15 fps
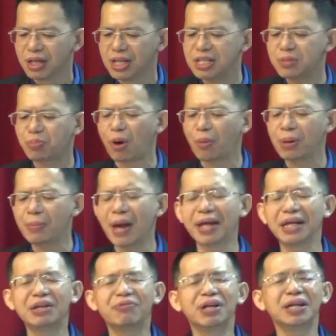This problem
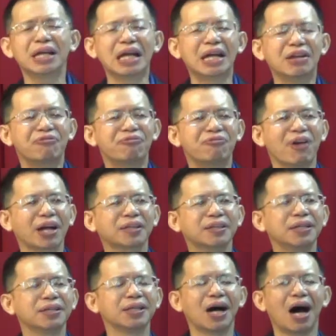had even
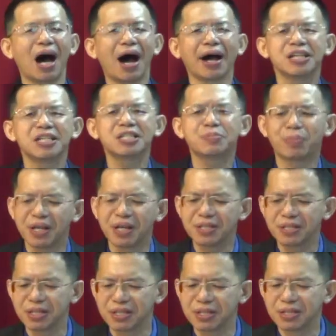infected the highest
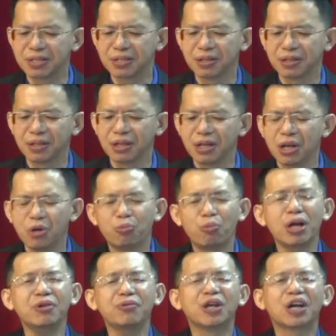places.
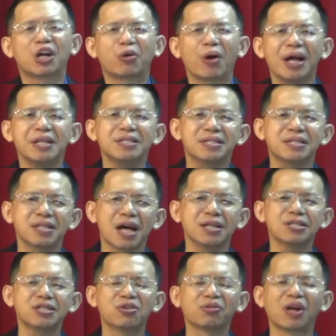One of the
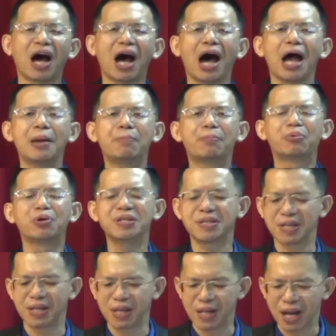grandsons of the high
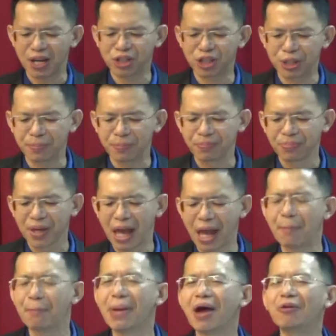priest Eliashib
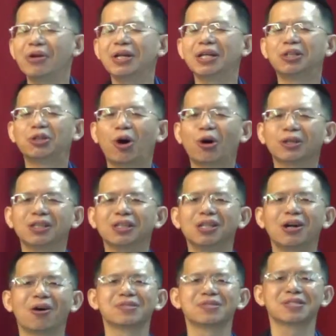had married the daughter
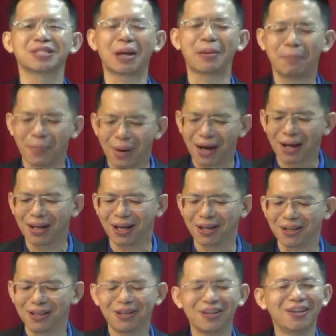of
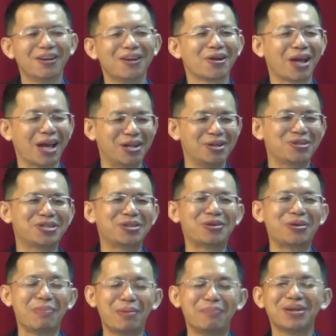Sanballat. Can you still
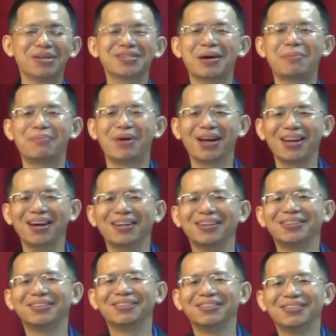remember
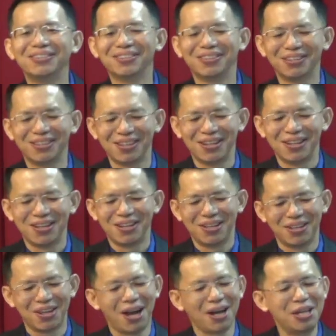Sanballat?
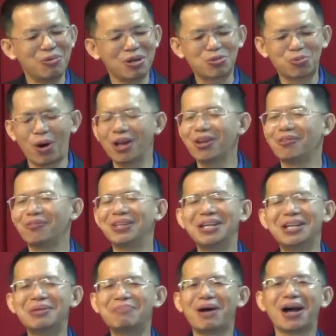Yeah, he was one of
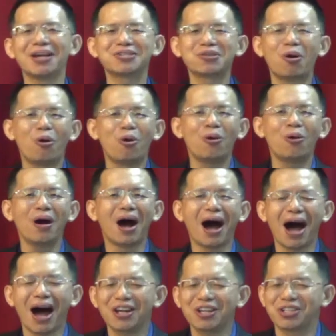Nehemiah's old
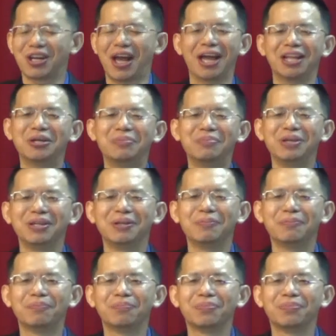arch enemy.